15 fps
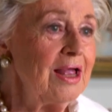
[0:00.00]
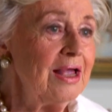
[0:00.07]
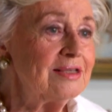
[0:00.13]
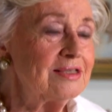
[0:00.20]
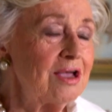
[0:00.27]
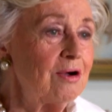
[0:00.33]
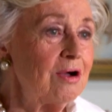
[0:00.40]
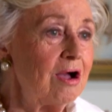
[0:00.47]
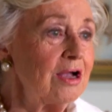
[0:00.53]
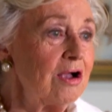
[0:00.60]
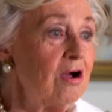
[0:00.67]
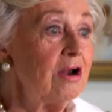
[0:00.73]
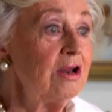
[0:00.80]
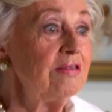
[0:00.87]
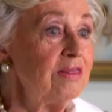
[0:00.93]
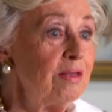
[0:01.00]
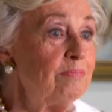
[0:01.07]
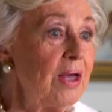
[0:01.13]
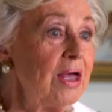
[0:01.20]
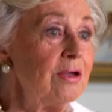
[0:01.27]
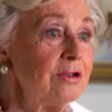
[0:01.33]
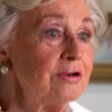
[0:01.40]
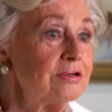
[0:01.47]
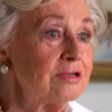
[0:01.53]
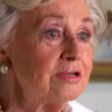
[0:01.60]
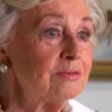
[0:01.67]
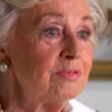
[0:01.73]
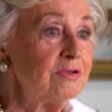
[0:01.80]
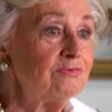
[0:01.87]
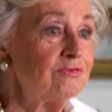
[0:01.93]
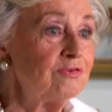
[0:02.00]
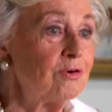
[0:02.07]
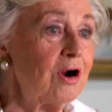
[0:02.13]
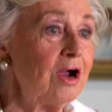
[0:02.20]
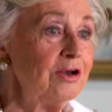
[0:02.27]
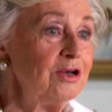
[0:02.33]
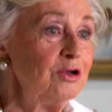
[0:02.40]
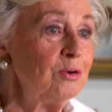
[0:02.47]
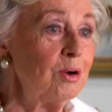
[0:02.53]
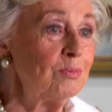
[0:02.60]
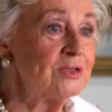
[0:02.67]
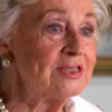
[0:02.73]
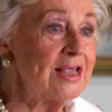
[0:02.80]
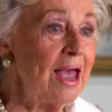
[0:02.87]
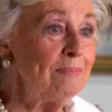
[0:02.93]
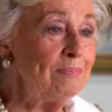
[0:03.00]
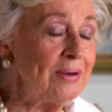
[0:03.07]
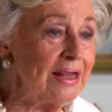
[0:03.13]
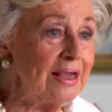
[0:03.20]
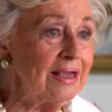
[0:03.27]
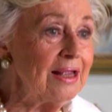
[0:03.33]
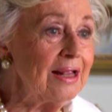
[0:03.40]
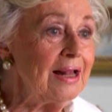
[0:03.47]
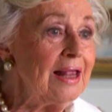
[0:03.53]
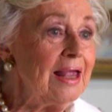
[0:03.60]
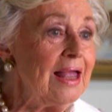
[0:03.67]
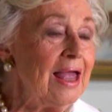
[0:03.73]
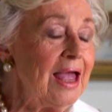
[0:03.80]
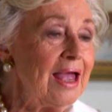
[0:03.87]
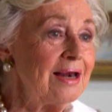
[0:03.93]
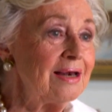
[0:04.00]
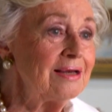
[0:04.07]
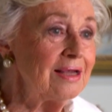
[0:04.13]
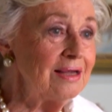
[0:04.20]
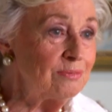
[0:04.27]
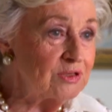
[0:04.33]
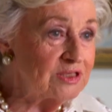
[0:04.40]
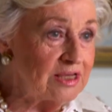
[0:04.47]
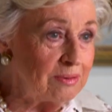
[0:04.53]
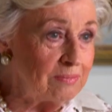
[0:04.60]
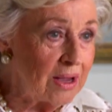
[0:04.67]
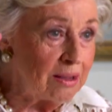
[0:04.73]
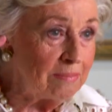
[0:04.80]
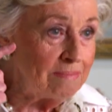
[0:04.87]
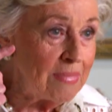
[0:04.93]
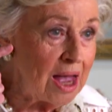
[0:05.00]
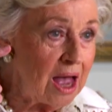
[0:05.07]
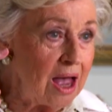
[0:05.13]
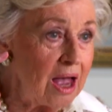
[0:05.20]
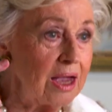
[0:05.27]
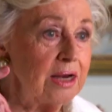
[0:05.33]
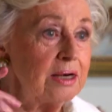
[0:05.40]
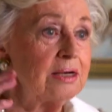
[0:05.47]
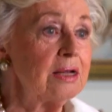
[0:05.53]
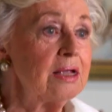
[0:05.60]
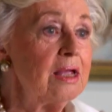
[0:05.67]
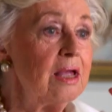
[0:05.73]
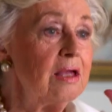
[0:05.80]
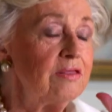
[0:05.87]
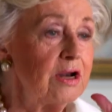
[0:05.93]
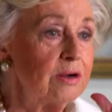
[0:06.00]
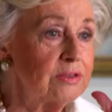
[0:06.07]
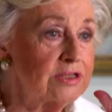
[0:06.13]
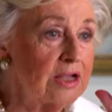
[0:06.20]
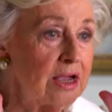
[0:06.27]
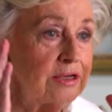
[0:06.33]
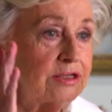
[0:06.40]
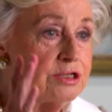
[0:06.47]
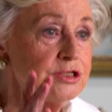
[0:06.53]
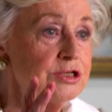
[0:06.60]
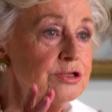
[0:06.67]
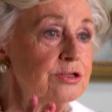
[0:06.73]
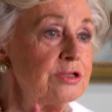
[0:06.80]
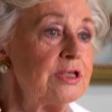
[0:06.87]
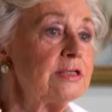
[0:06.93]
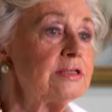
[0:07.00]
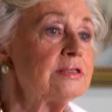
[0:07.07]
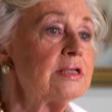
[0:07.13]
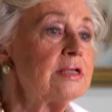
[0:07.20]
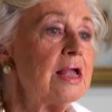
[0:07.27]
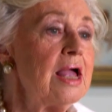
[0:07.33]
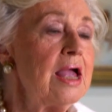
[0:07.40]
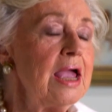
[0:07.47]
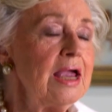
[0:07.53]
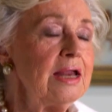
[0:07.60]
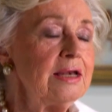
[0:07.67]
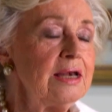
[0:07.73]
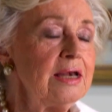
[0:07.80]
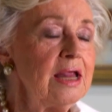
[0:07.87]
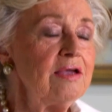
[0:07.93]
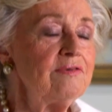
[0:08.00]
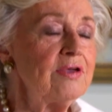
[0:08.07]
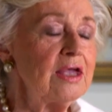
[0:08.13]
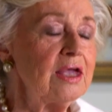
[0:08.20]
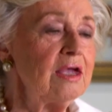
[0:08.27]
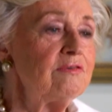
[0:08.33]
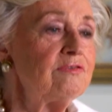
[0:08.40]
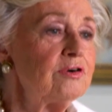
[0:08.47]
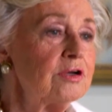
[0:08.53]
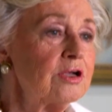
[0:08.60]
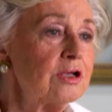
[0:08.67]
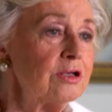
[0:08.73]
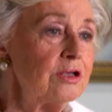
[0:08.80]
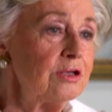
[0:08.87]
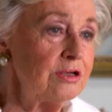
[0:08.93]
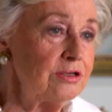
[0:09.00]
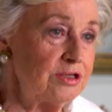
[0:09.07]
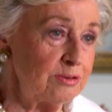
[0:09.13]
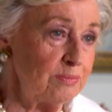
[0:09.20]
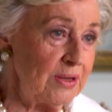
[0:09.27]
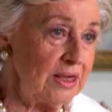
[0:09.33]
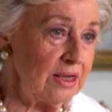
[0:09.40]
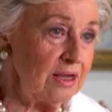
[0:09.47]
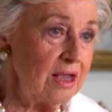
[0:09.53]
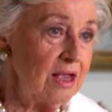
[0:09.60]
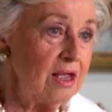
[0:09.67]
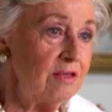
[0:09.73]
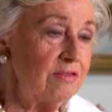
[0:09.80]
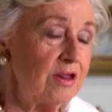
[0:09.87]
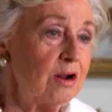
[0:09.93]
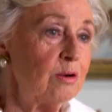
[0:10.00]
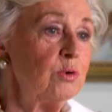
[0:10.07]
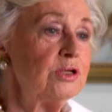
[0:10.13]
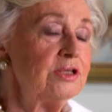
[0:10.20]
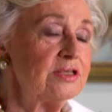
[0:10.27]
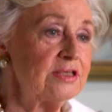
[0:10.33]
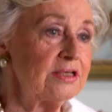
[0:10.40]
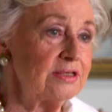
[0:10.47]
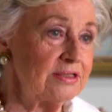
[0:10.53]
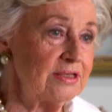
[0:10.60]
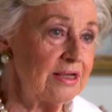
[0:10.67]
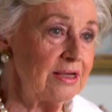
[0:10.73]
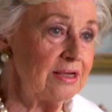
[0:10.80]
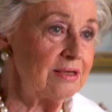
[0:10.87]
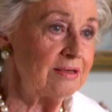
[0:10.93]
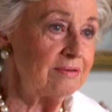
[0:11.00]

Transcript: So I got in the boat before I knew what was happening, and it was in my mind that I was going to do this. It never ever occurred to me that I wouldn't succeed.